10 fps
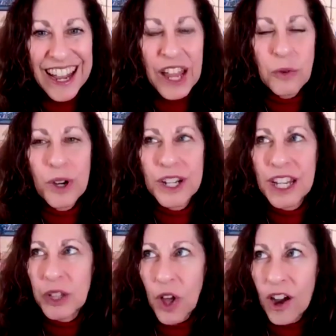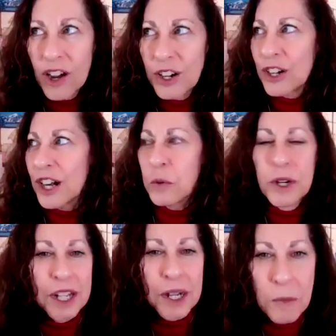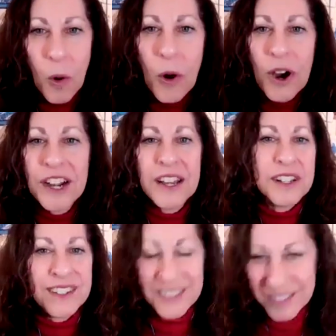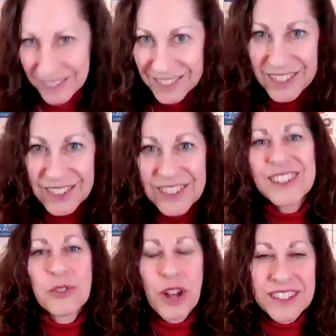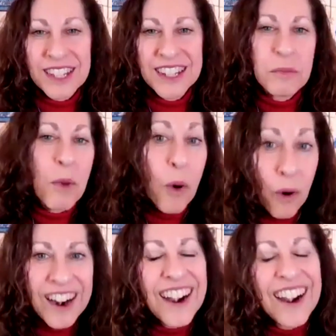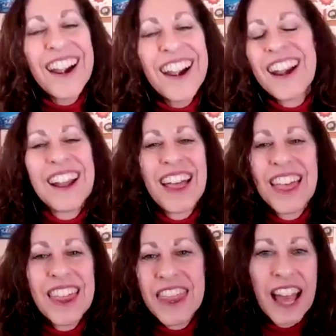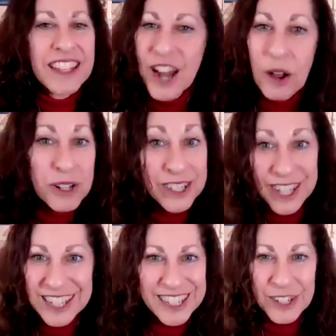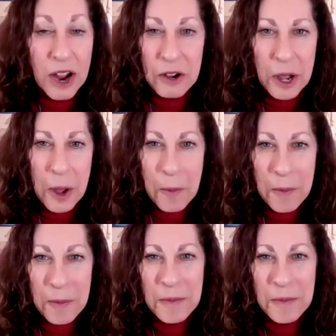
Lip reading: and working longer and working more and stressing more. That's not what changes your outcome.